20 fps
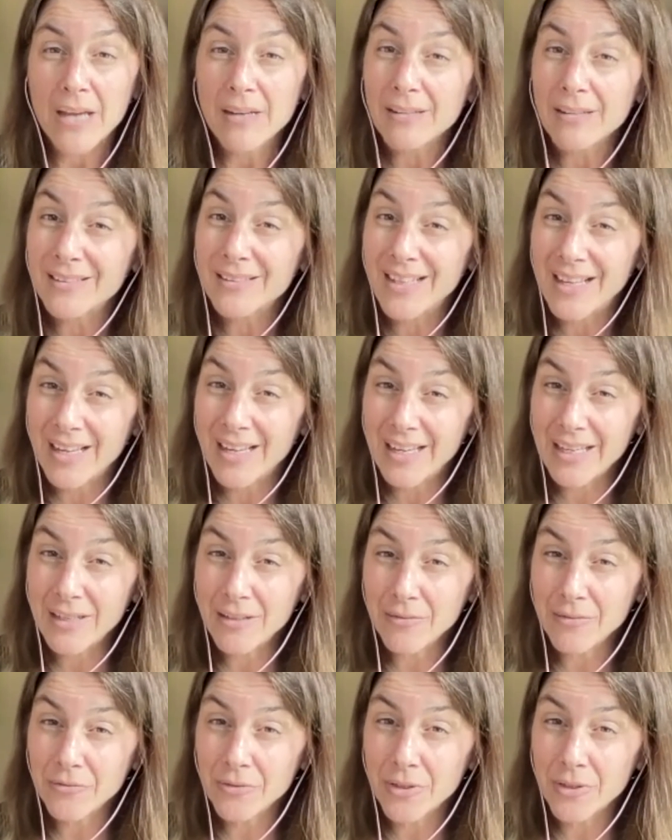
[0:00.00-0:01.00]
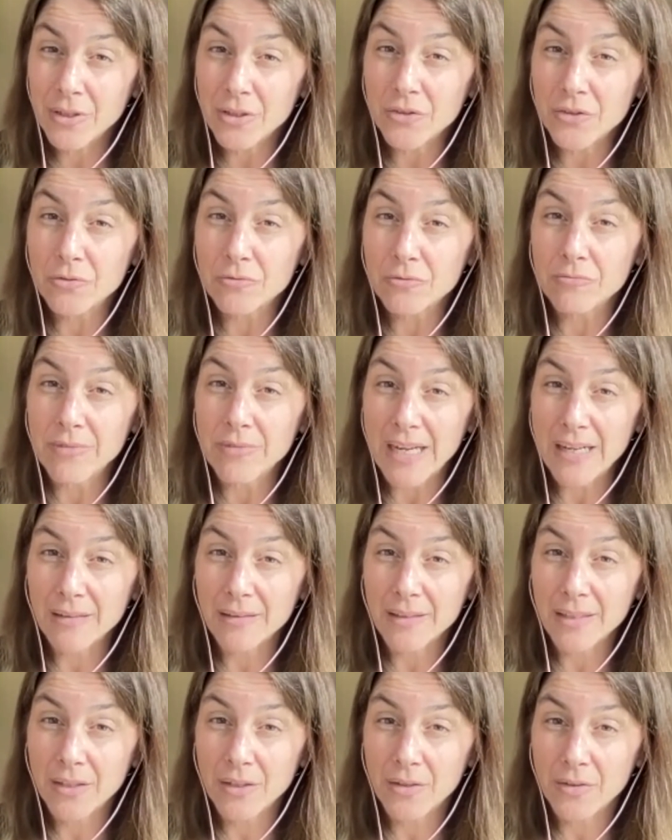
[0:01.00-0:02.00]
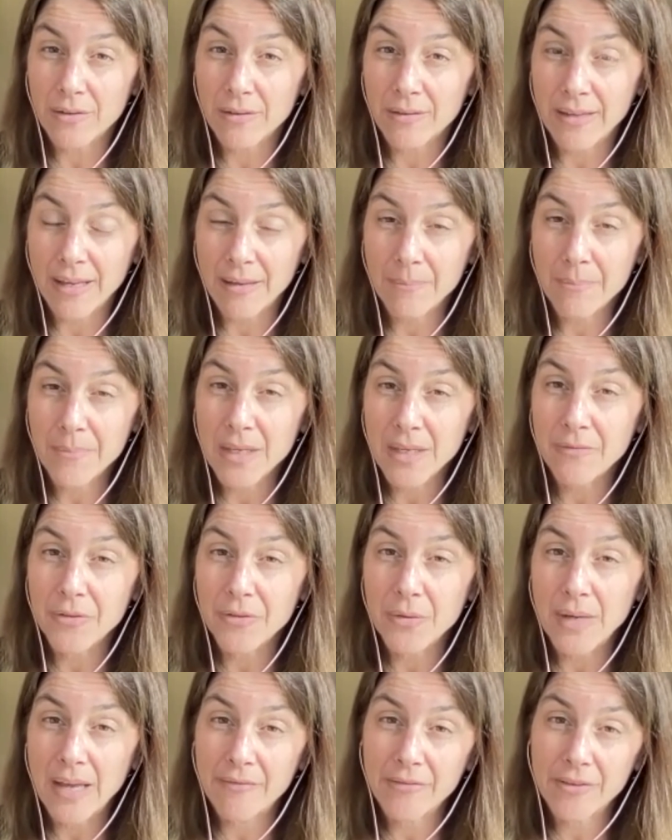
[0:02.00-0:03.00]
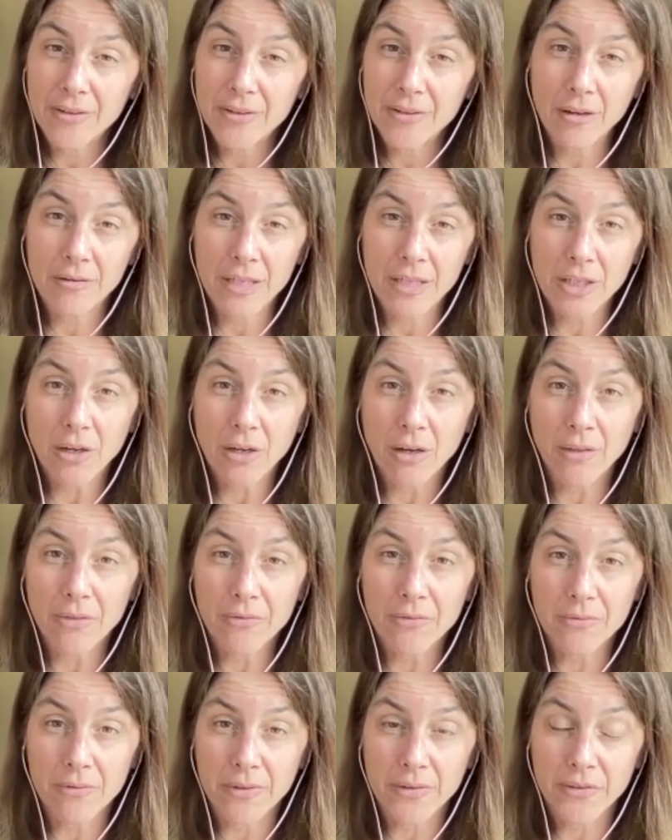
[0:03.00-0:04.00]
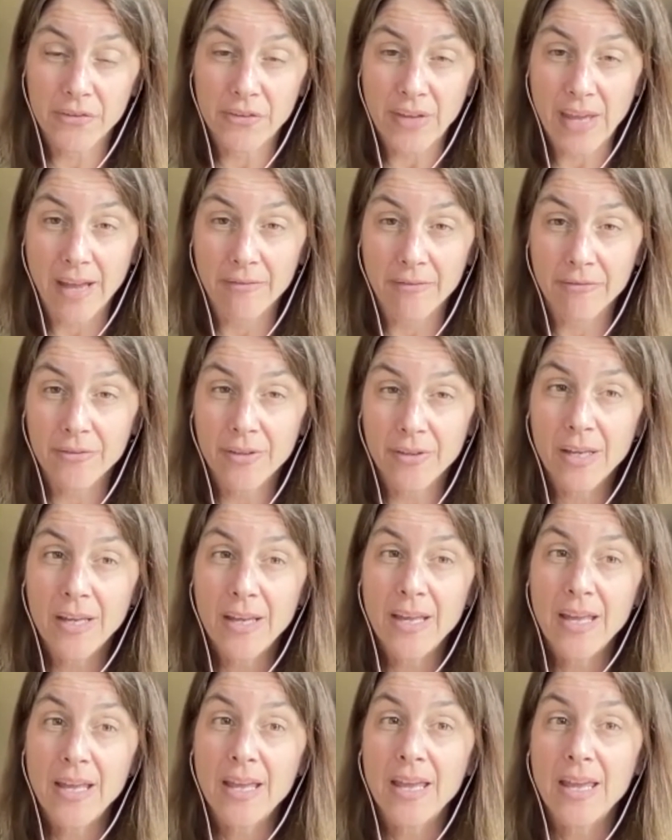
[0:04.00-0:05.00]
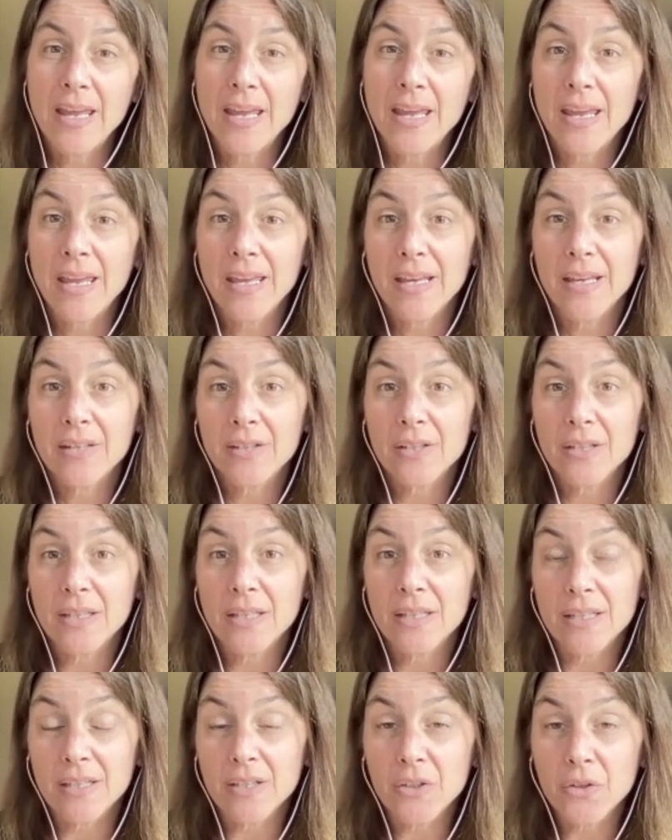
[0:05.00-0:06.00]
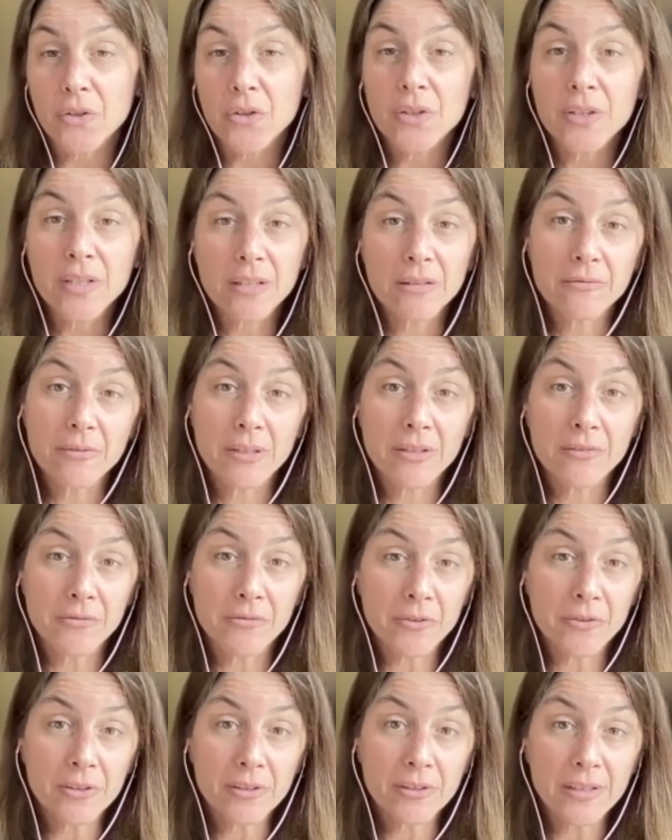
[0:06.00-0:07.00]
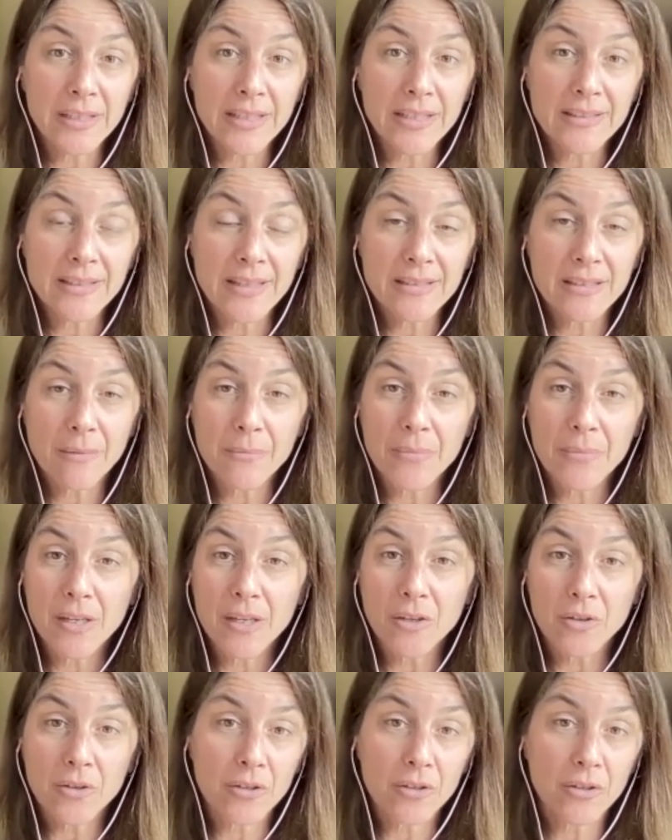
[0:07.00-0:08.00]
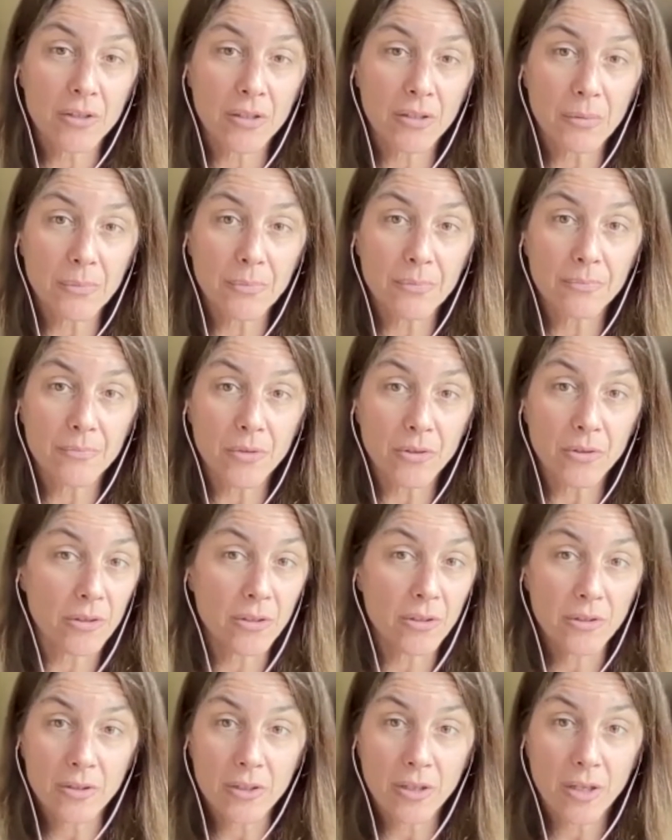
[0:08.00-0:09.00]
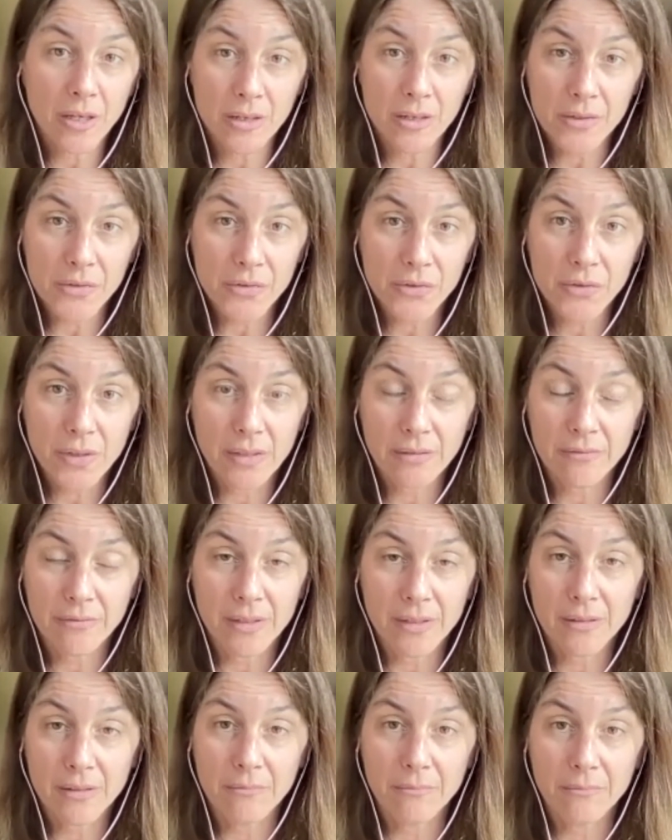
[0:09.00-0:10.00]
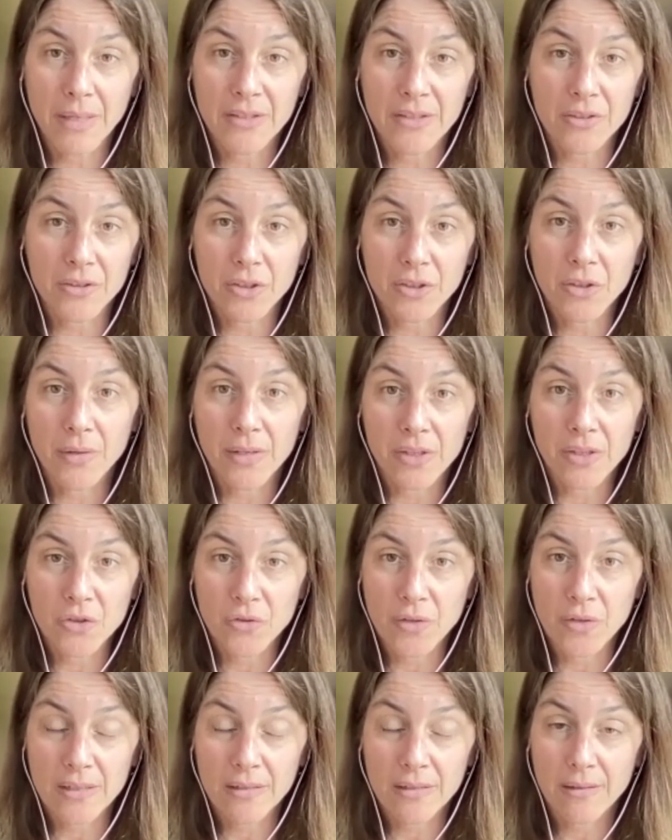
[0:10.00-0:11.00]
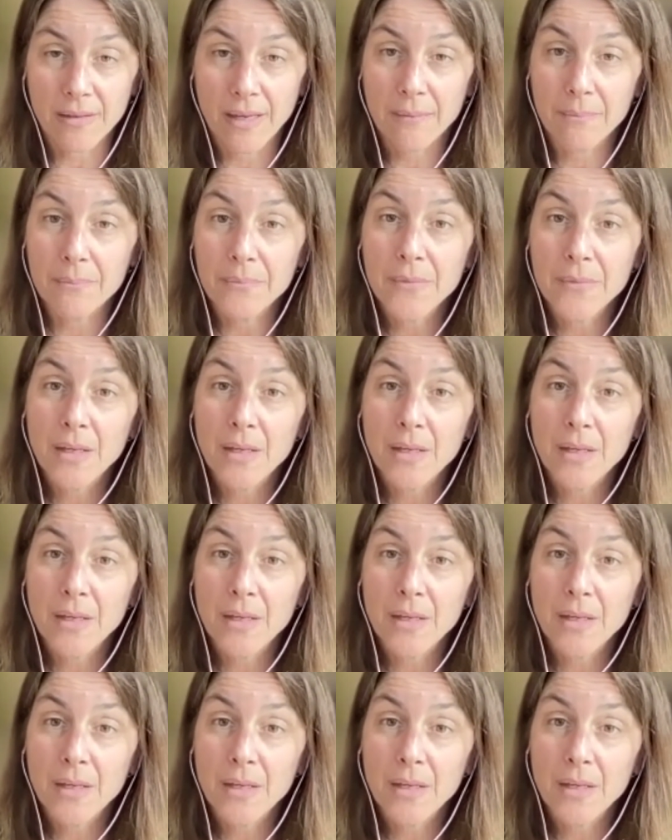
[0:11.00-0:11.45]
of line for you to directly go to them if you haven't already gone through the staff. And you could inadvertently say something or hurt your cause even by just going straight to them.